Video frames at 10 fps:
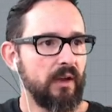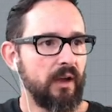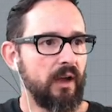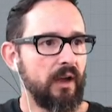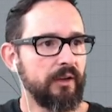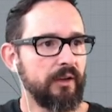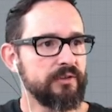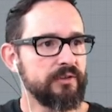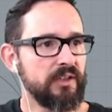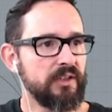you
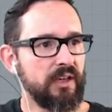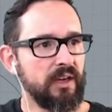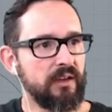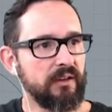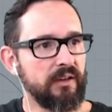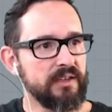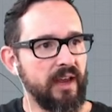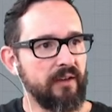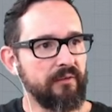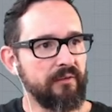see the kink doesn't
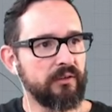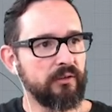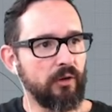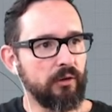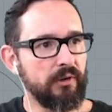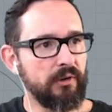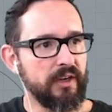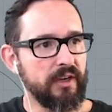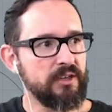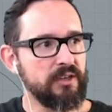have a total
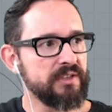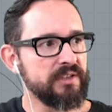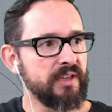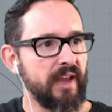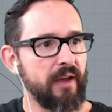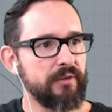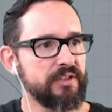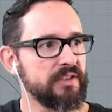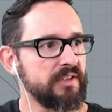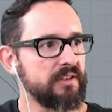reflection because it
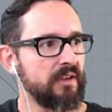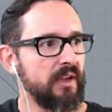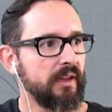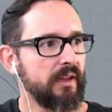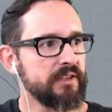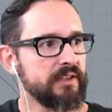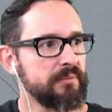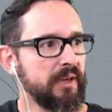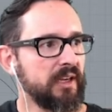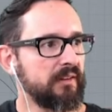averages it. Let's
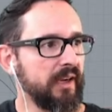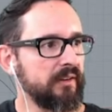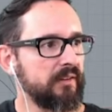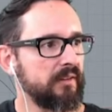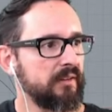make it tight.